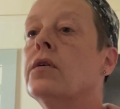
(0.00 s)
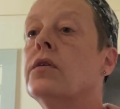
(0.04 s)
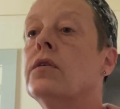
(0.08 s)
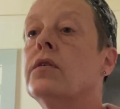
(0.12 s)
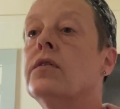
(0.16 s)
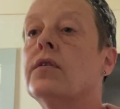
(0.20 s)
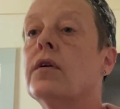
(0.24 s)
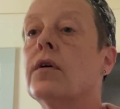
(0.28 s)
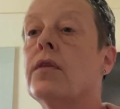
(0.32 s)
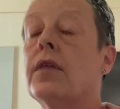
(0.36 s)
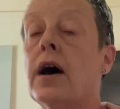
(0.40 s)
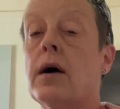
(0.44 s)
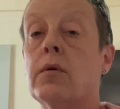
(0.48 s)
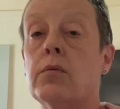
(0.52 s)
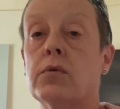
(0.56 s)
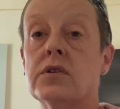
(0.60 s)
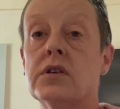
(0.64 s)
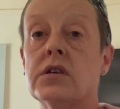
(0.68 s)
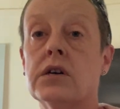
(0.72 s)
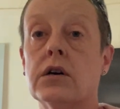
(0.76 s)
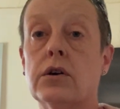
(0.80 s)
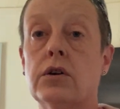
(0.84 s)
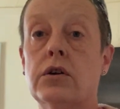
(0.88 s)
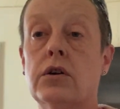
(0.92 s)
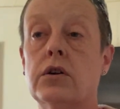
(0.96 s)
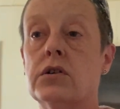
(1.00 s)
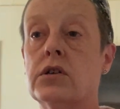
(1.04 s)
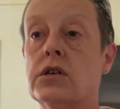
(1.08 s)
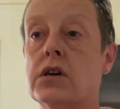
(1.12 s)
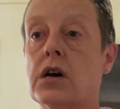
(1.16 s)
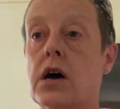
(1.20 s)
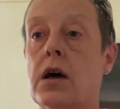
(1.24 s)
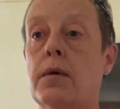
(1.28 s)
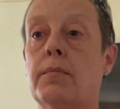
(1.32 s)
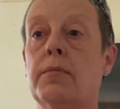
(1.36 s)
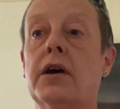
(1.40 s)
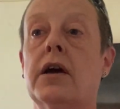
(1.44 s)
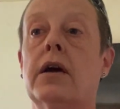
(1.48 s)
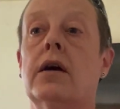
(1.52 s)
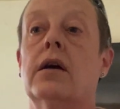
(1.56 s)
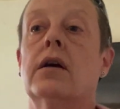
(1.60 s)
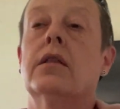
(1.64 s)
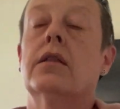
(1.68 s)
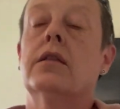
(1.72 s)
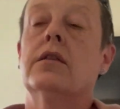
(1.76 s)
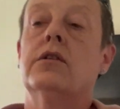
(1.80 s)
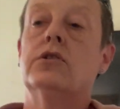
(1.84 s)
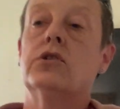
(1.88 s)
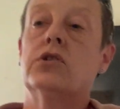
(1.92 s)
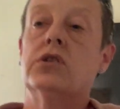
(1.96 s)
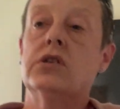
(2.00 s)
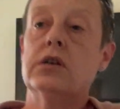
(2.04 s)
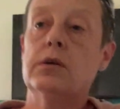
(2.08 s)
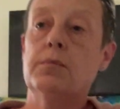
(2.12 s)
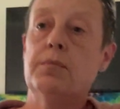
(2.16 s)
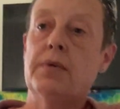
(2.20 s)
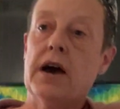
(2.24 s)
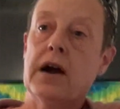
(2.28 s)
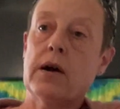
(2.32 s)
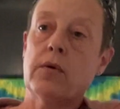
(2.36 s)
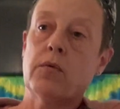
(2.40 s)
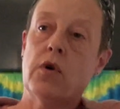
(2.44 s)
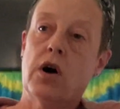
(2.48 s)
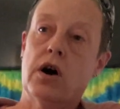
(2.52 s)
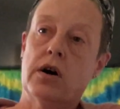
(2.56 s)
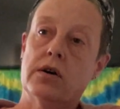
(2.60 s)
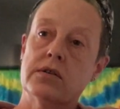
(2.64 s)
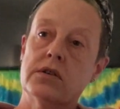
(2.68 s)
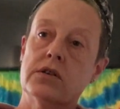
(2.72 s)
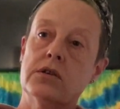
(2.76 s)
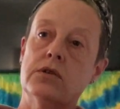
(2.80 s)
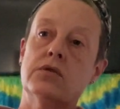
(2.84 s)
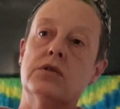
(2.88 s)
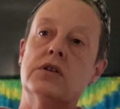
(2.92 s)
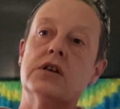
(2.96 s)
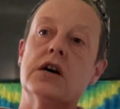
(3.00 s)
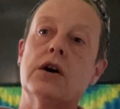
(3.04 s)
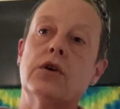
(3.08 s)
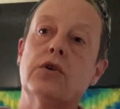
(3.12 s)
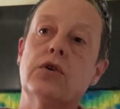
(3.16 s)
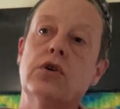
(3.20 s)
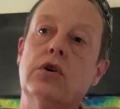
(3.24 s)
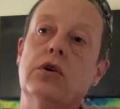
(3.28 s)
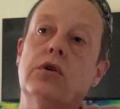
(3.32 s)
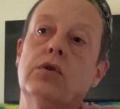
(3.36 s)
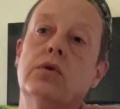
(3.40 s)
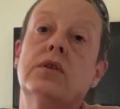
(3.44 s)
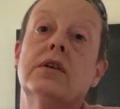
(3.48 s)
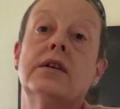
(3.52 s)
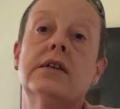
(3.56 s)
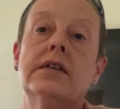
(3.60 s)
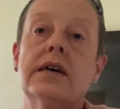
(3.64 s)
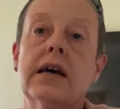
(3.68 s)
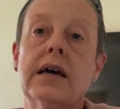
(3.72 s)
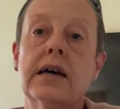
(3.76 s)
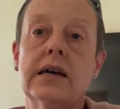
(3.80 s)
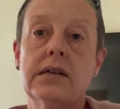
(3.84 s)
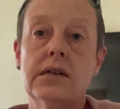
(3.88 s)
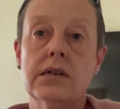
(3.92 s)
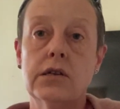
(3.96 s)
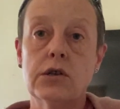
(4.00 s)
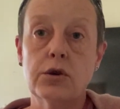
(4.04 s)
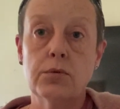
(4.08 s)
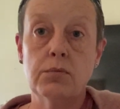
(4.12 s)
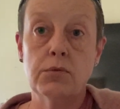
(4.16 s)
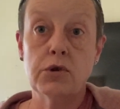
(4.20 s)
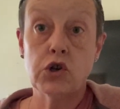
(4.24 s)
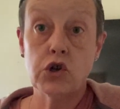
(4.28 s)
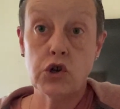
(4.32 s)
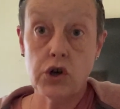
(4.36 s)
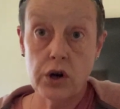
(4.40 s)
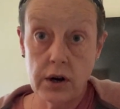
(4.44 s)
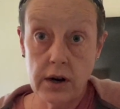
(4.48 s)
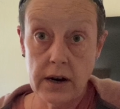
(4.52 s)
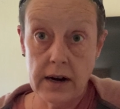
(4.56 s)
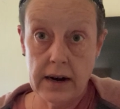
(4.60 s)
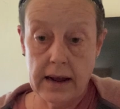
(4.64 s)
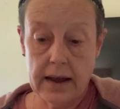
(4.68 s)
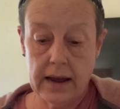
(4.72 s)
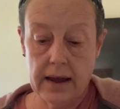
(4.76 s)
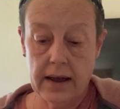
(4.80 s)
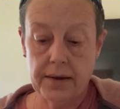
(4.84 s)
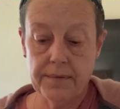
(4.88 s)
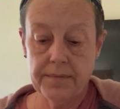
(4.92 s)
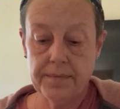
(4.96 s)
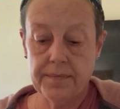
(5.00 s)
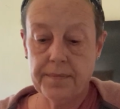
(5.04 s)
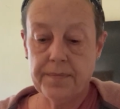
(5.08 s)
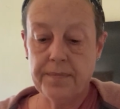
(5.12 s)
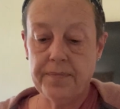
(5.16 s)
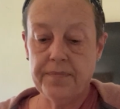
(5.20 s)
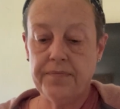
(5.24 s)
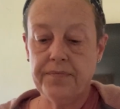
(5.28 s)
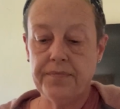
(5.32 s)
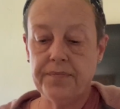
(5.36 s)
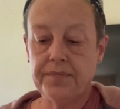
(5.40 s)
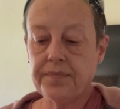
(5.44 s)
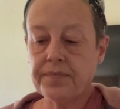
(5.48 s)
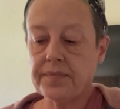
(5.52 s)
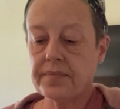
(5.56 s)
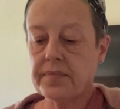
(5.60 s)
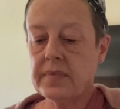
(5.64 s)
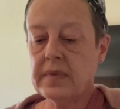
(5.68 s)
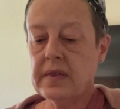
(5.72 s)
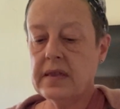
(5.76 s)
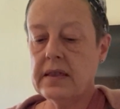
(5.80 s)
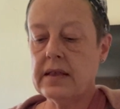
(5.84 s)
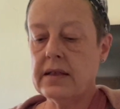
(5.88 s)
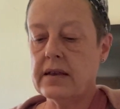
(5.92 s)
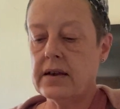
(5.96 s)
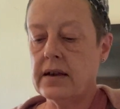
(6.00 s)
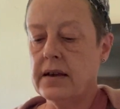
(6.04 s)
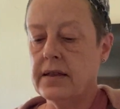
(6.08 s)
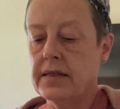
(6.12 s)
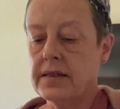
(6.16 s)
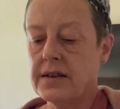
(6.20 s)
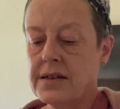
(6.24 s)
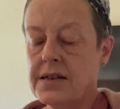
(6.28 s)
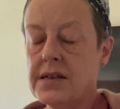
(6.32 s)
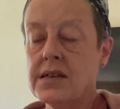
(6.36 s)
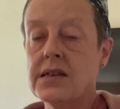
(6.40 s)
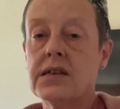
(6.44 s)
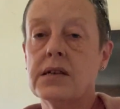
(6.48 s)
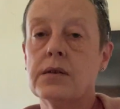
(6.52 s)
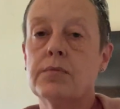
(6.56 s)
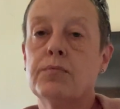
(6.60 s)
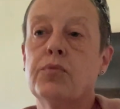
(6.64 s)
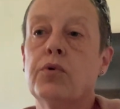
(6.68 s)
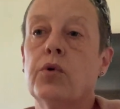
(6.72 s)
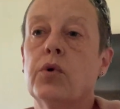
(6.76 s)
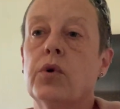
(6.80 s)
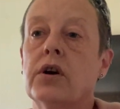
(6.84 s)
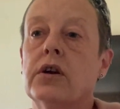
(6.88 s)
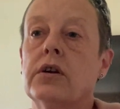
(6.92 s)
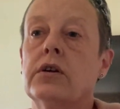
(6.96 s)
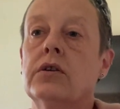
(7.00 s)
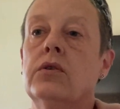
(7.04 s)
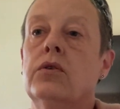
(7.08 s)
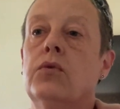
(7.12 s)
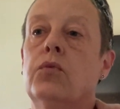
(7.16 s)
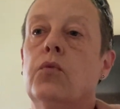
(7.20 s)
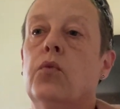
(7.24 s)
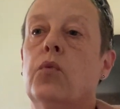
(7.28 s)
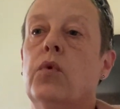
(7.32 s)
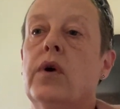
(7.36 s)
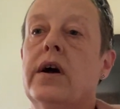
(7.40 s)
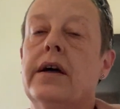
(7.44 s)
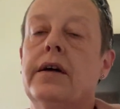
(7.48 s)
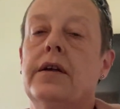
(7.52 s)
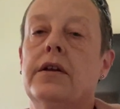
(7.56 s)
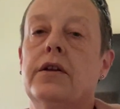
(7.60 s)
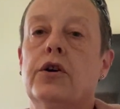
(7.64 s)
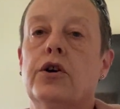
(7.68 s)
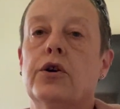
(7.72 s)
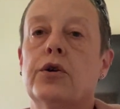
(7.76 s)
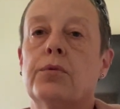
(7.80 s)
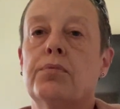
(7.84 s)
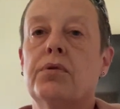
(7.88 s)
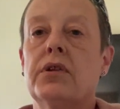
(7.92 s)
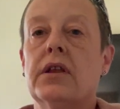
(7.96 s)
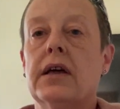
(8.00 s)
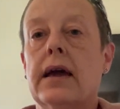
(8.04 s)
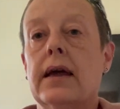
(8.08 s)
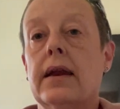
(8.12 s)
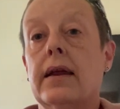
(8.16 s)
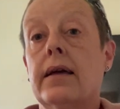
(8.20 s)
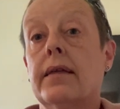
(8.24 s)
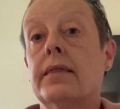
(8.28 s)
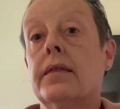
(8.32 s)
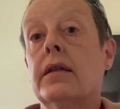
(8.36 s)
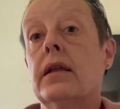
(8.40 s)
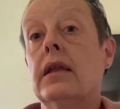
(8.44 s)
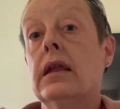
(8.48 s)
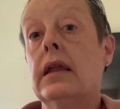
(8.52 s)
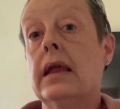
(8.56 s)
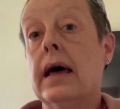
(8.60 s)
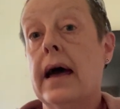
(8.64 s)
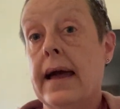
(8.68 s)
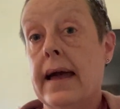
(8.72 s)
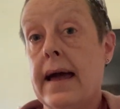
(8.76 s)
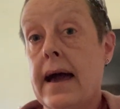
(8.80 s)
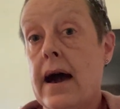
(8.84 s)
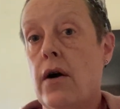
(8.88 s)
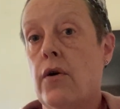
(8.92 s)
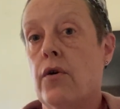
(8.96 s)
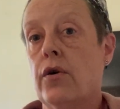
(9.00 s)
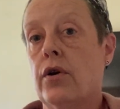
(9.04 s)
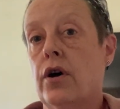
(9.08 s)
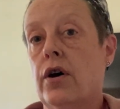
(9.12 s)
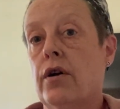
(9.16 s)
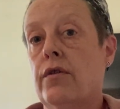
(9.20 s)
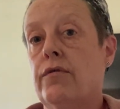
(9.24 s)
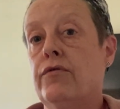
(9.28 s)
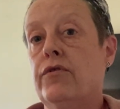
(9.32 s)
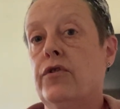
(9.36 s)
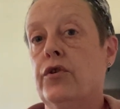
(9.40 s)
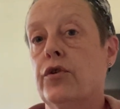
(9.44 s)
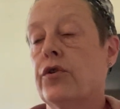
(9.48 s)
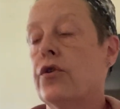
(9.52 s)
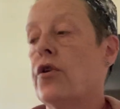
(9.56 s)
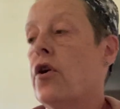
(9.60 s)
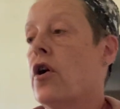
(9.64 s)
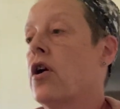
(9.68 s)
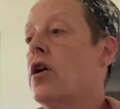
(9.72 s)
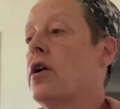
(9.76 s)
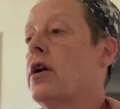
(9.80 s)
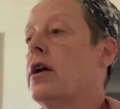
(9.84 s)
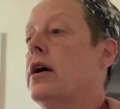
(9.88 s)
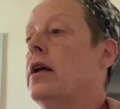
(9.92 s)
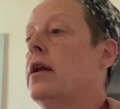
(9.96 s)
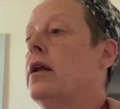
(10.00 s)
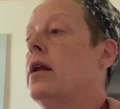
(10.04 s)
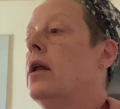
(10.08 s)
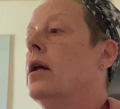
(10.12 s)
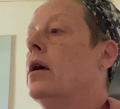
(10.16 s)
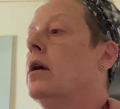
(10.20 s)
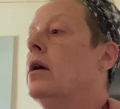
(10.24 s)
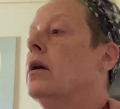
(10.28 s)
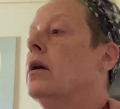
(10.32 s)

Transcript: So that will tell you your timing. Your seed pack will also tell you the days to maturity. And this is important when you're planning the layout of your garden